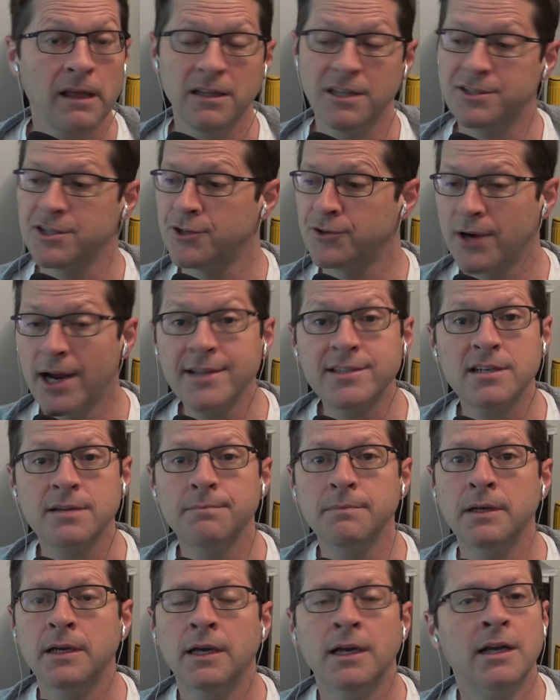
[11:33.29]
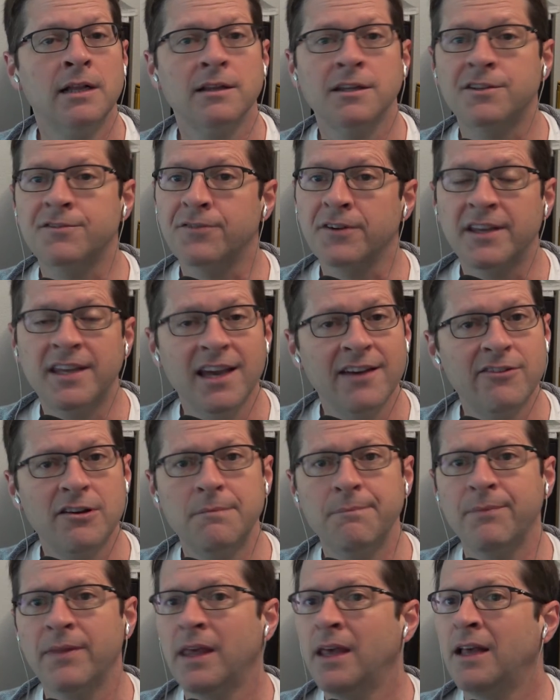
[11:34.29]
Let's address them. Let's forgive
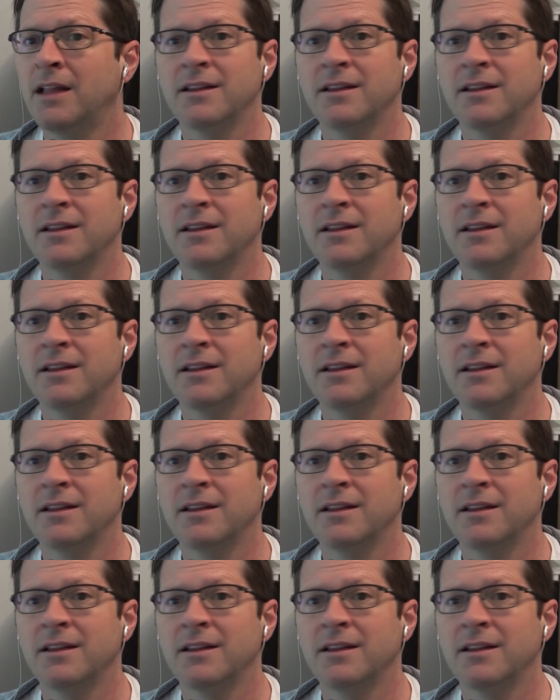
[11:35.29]
them.